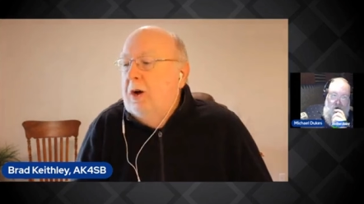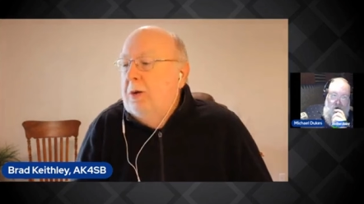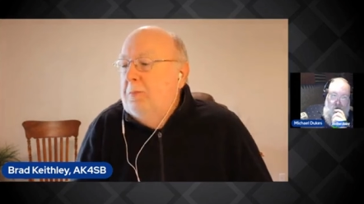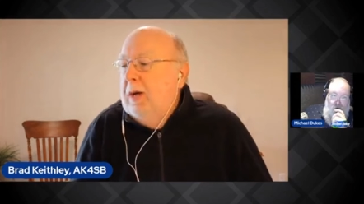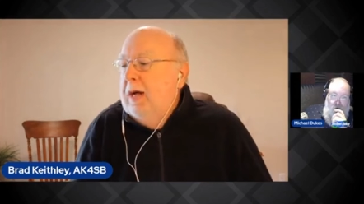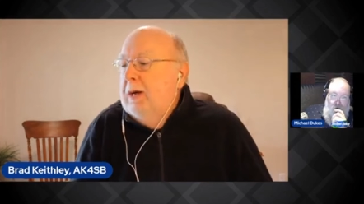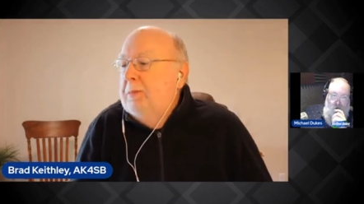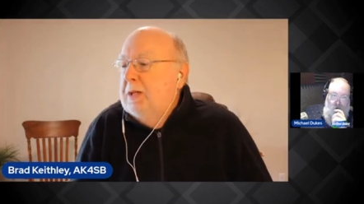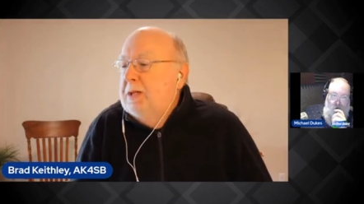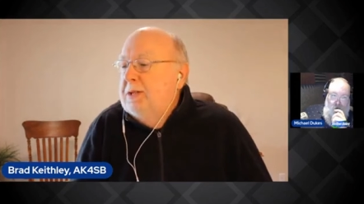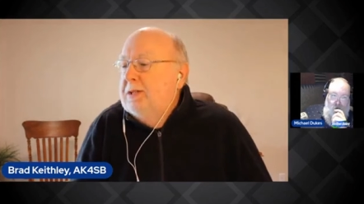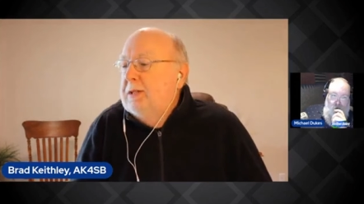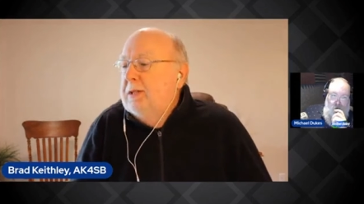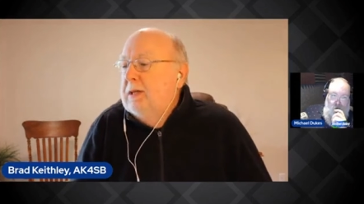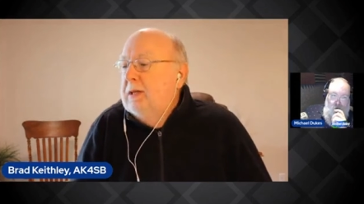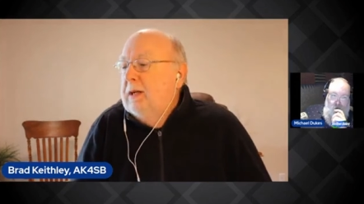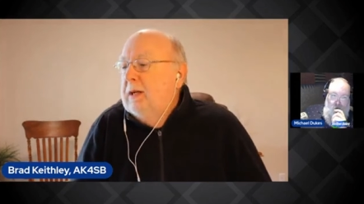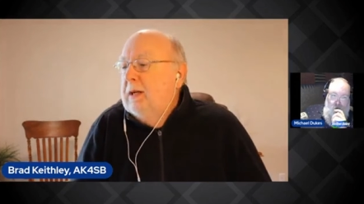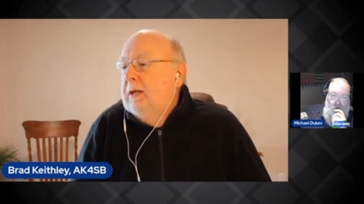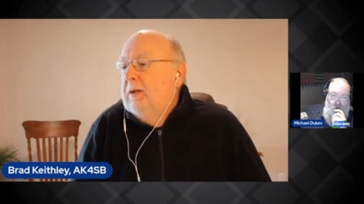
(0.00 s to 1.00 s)
on payments.
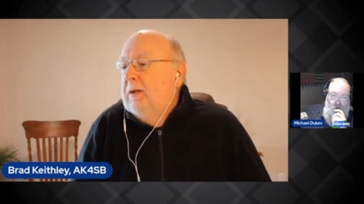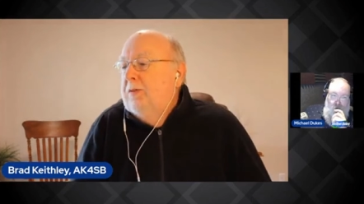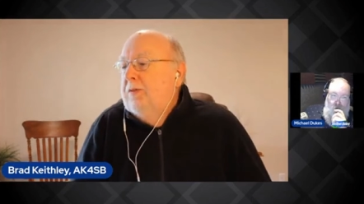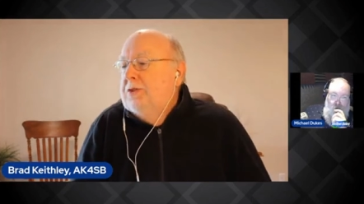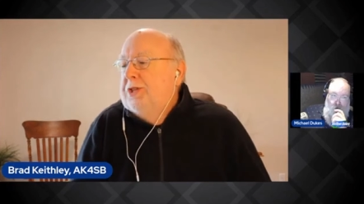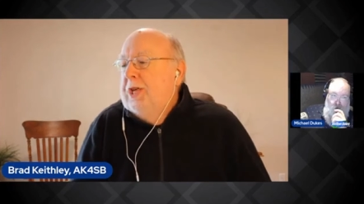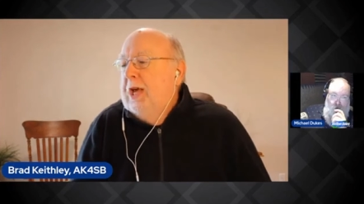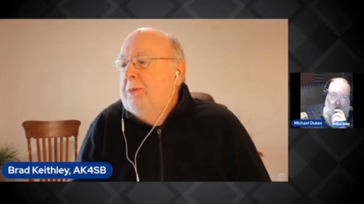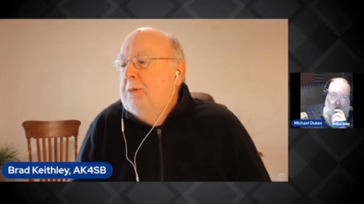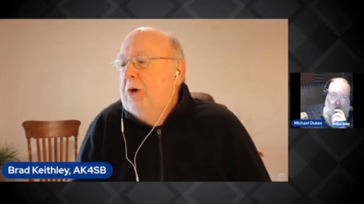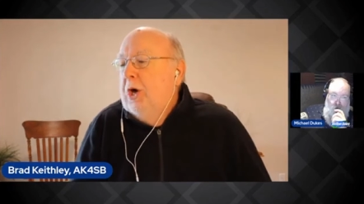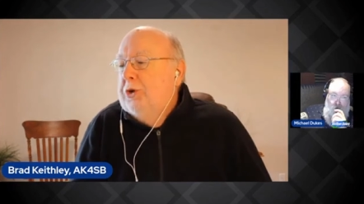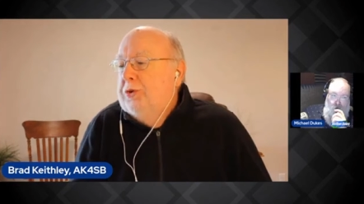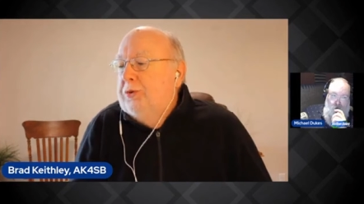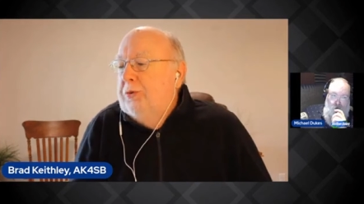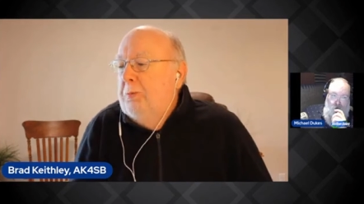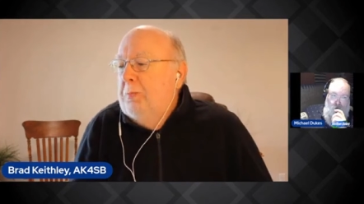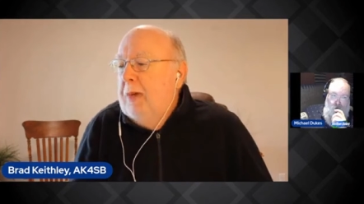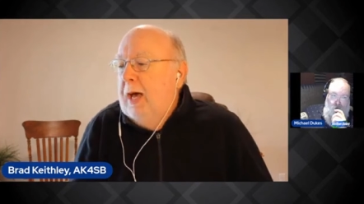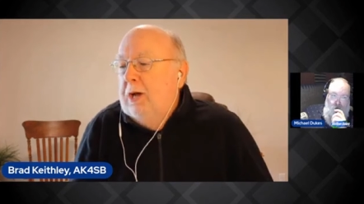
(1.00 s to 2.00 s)
The same goes
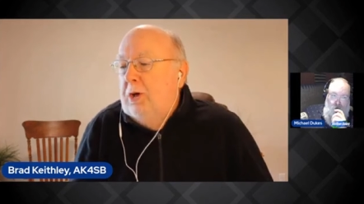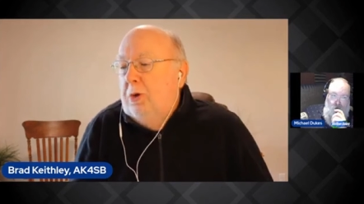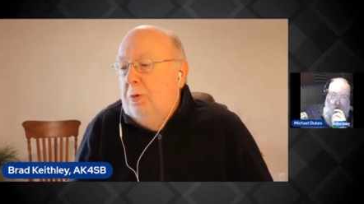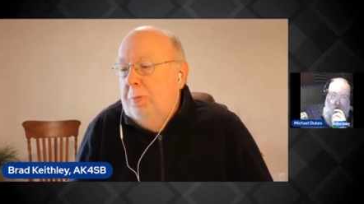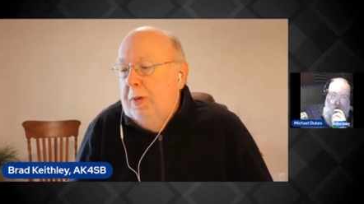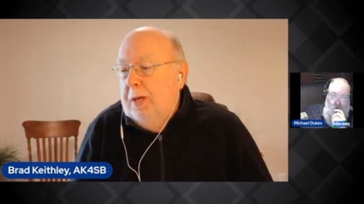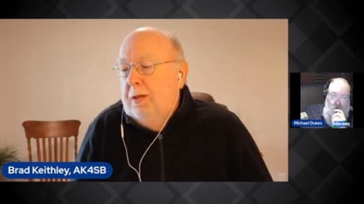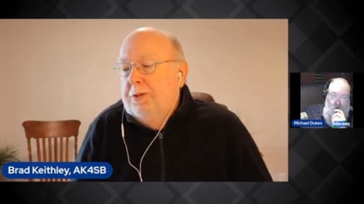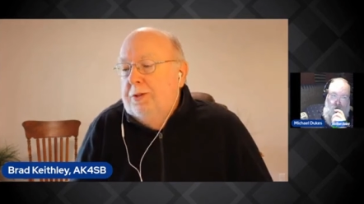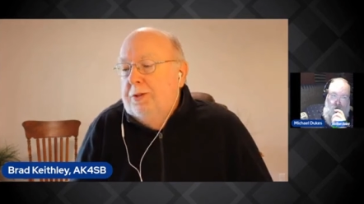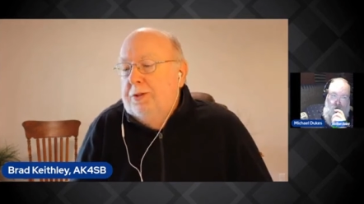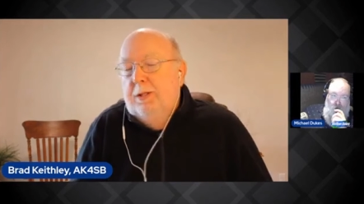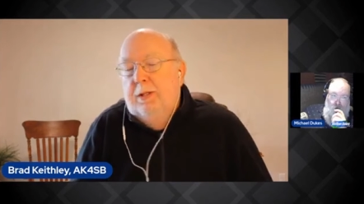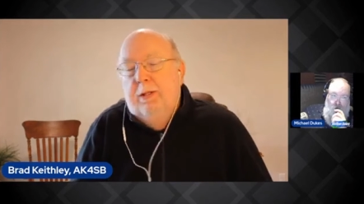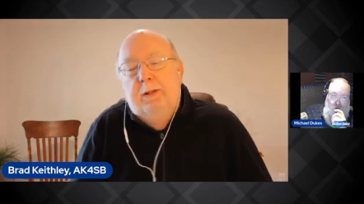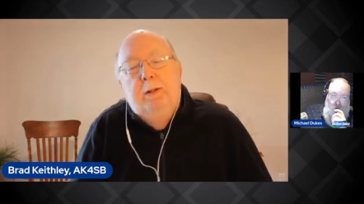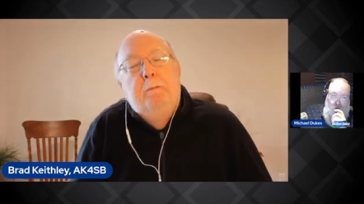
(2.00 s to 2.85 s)
for medical bills.